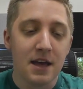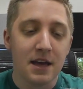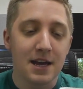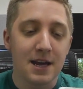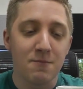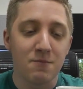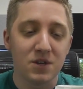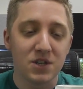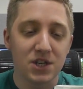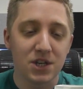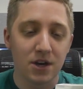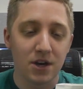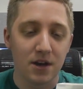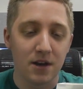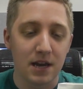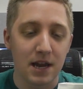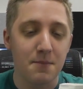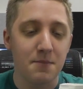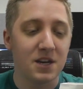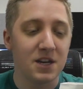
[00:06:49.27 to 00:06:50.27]
In
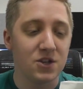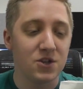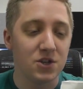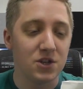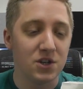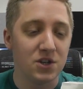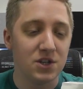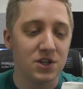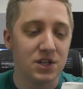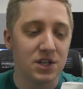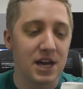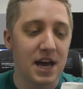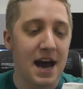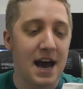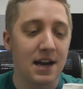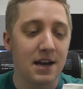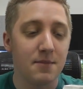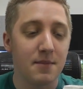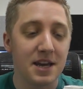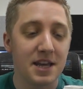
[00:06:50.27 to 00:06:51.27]
return, let me introduce you to the
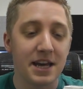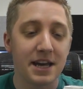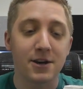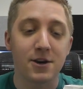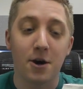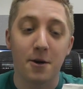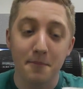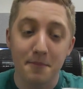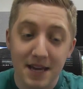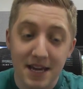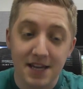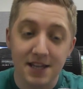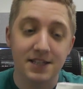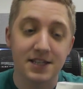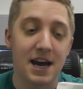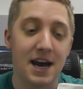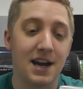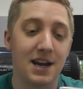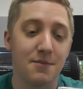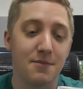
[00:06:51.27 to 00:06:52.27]
anime that got me
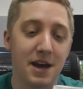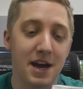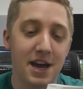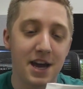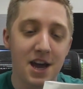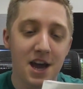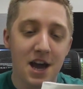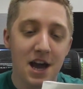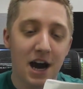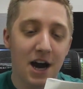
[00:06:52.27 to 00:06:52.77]
into anime.